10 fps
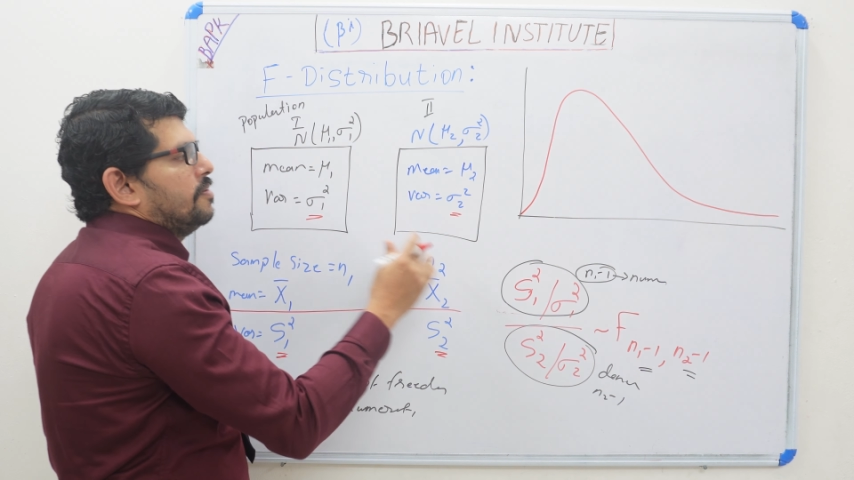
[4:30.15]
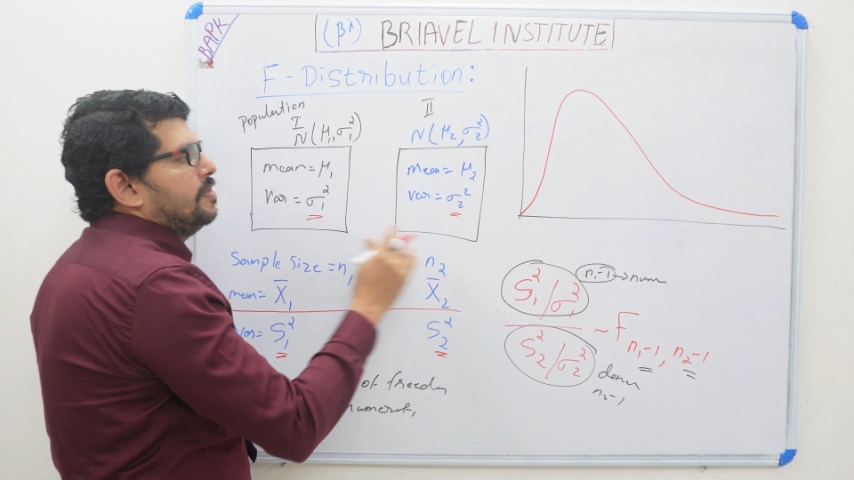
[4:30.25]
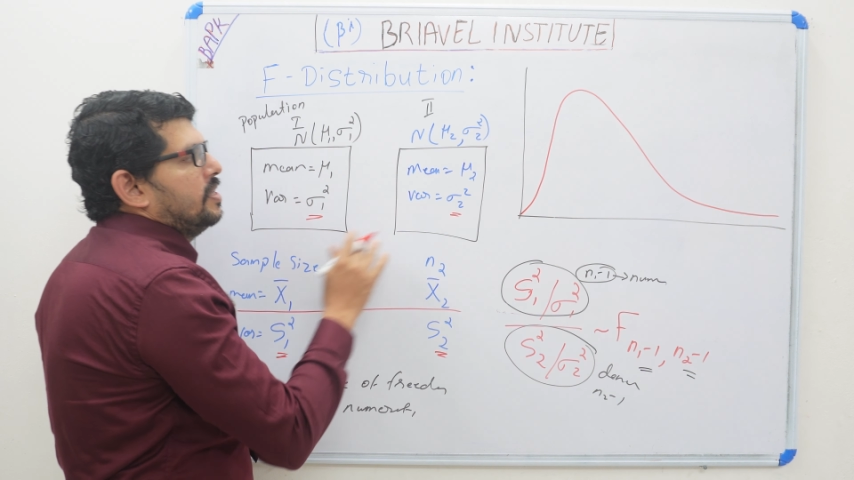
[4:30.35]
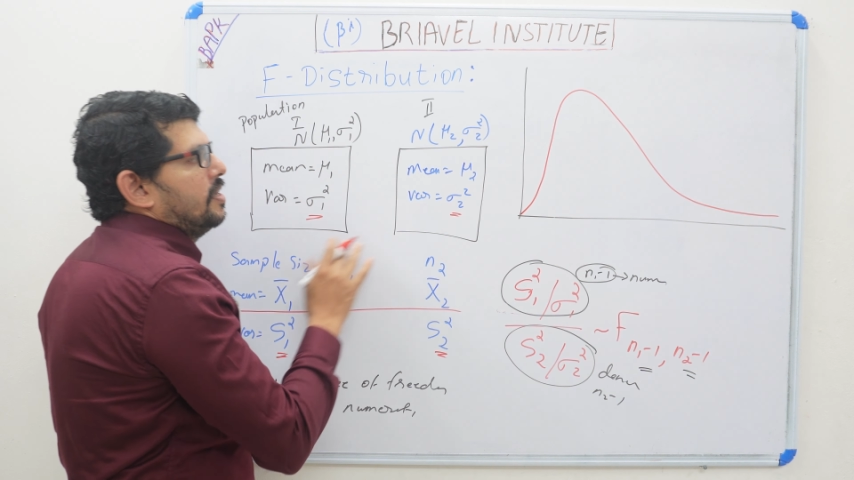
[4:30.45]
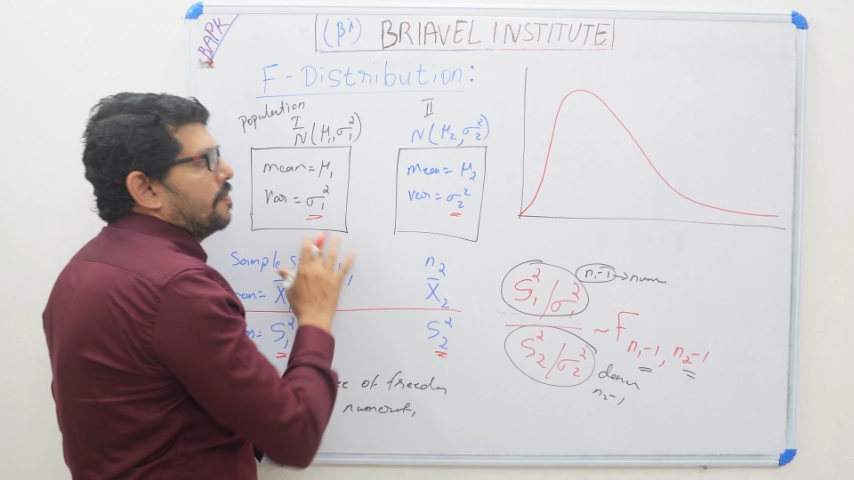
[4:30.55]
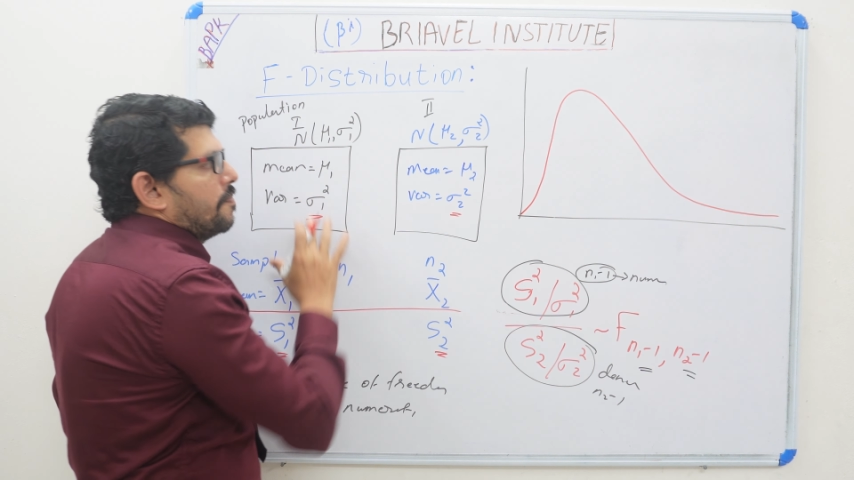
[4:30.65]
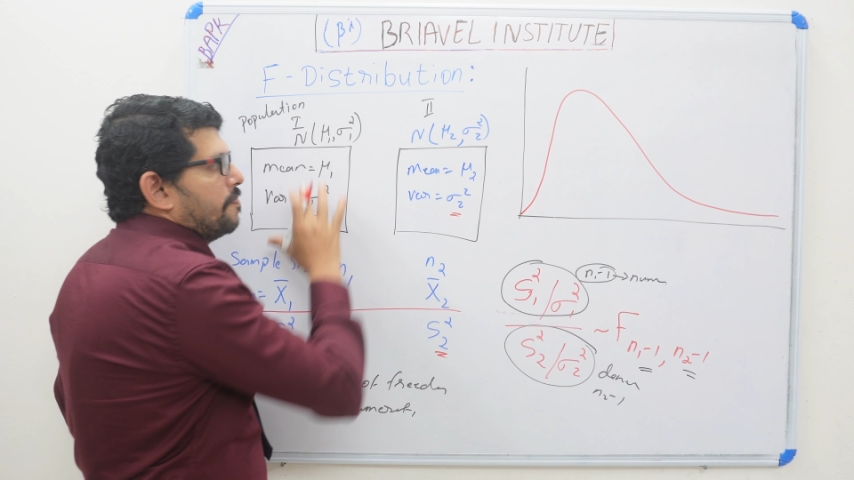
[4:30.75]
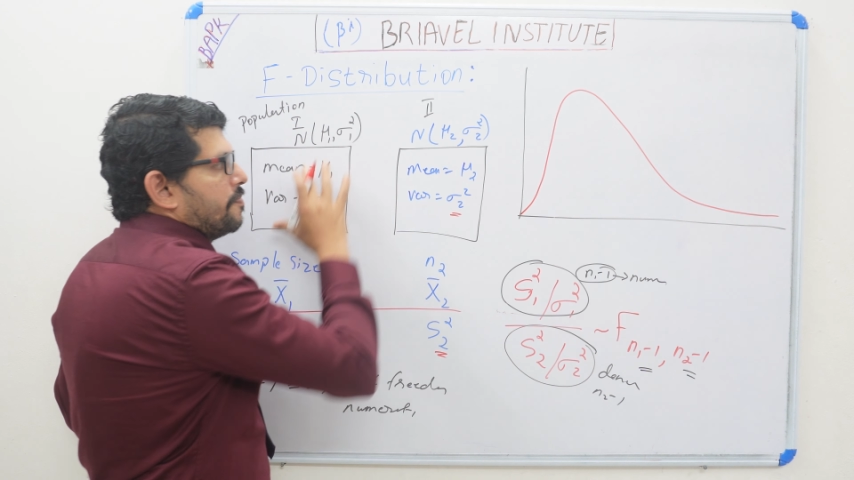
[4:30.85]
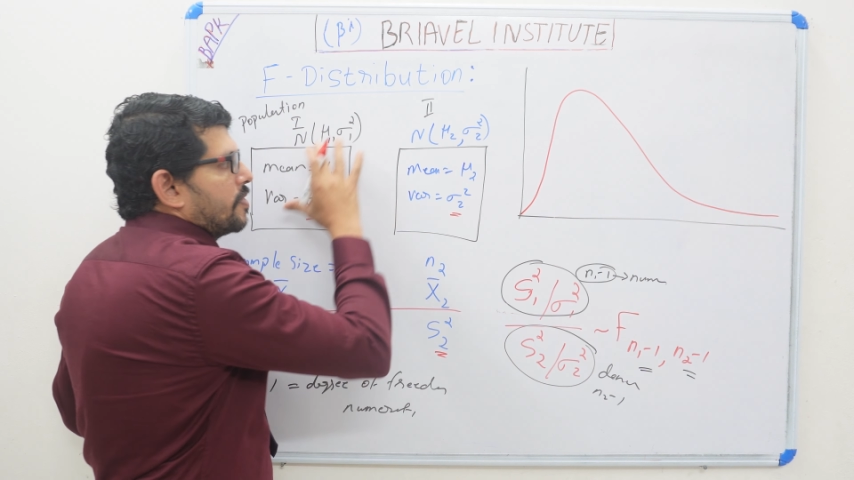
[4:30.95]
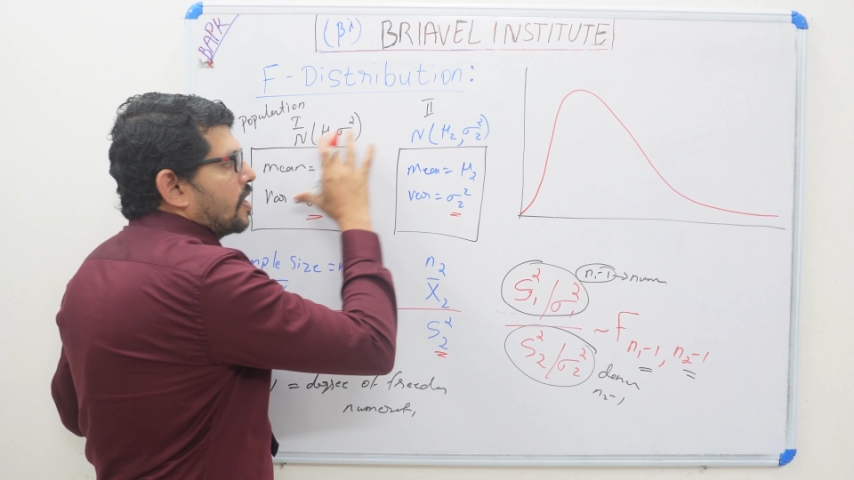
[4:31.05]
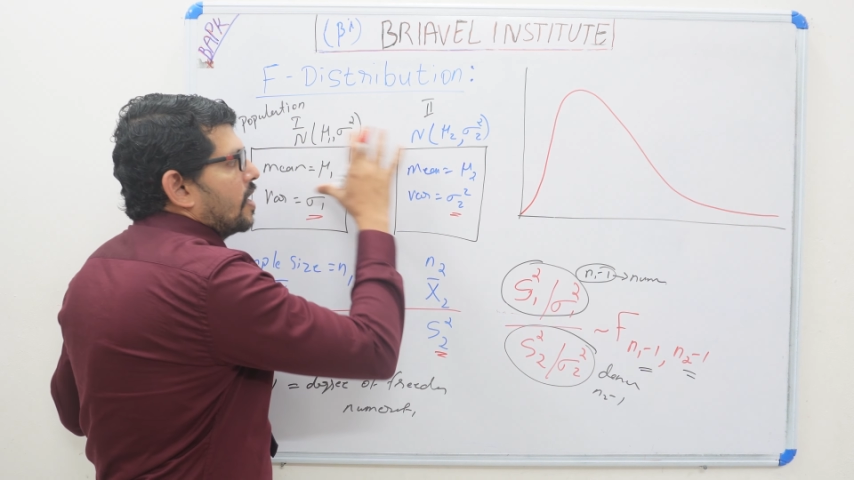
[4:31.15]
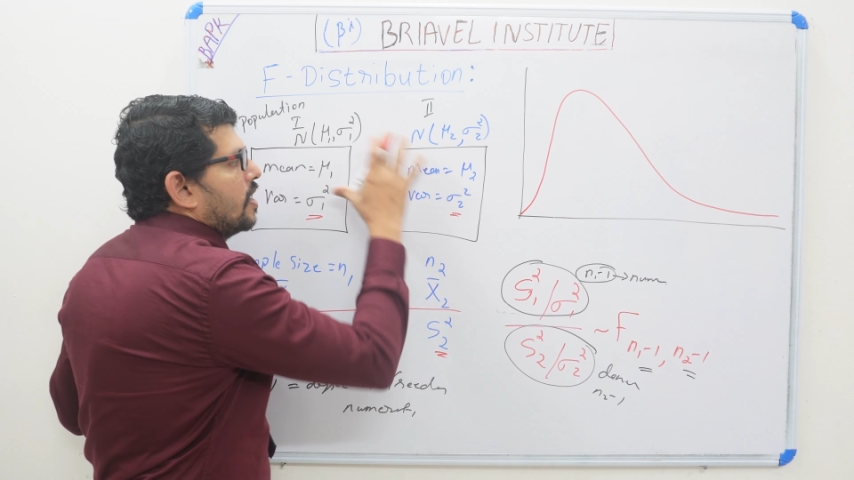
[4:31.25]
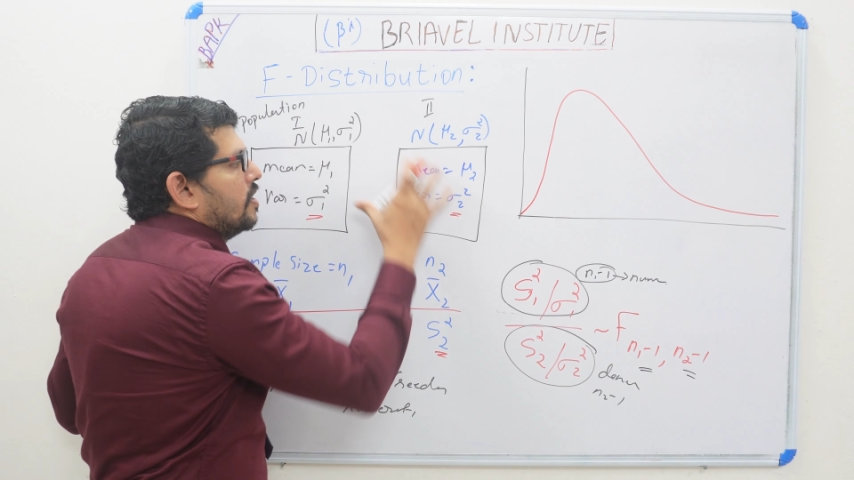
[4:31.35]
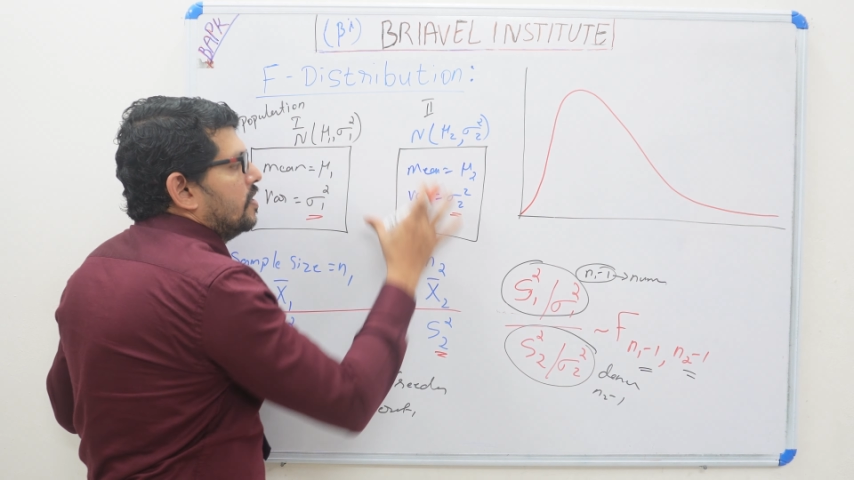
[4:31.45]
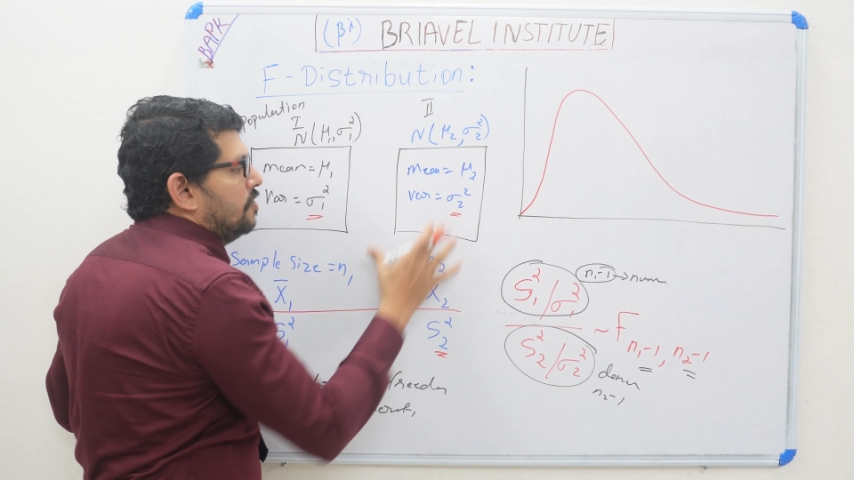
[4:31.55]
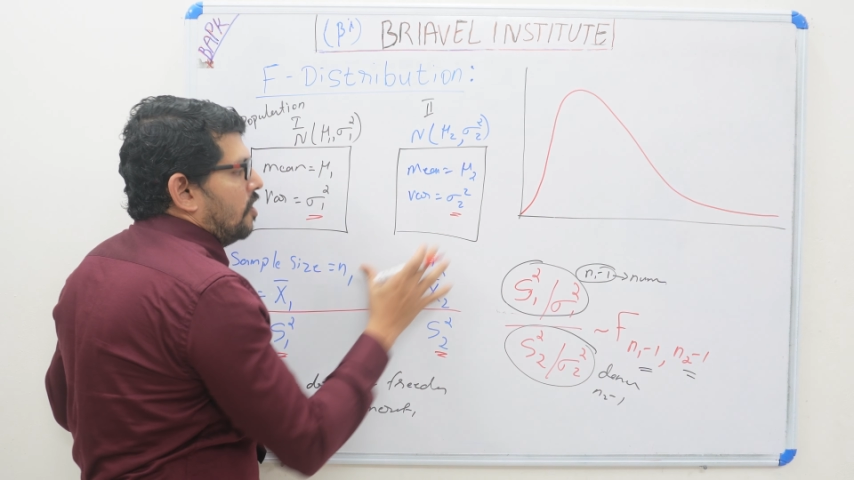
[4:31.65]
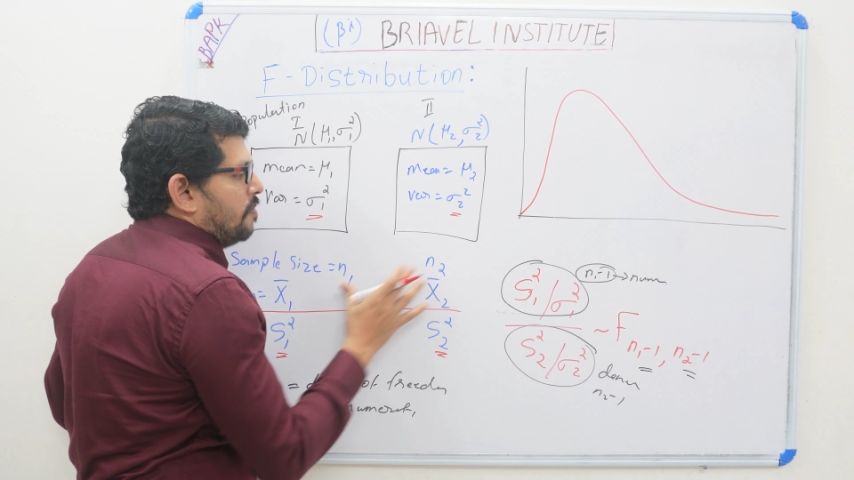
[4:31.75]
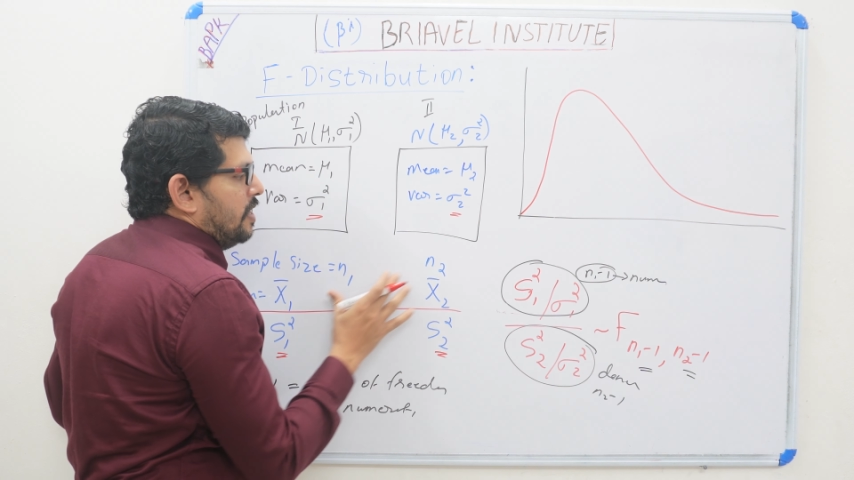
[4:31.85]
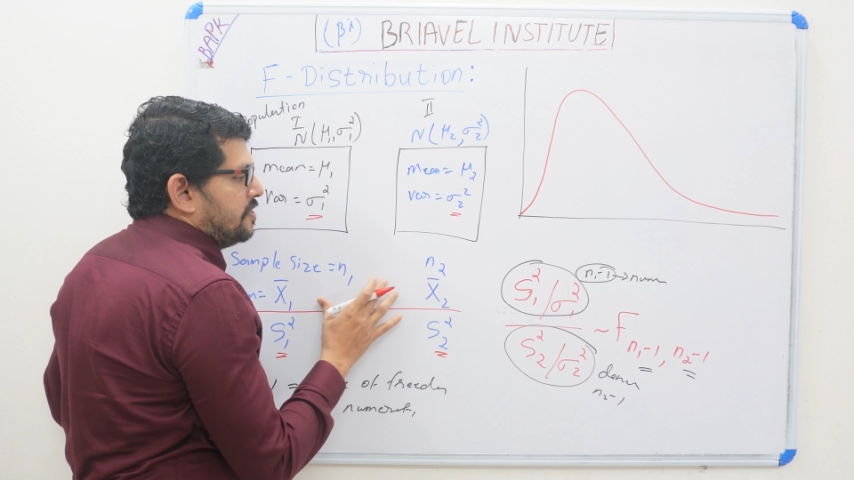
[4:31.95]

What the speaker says: be the normal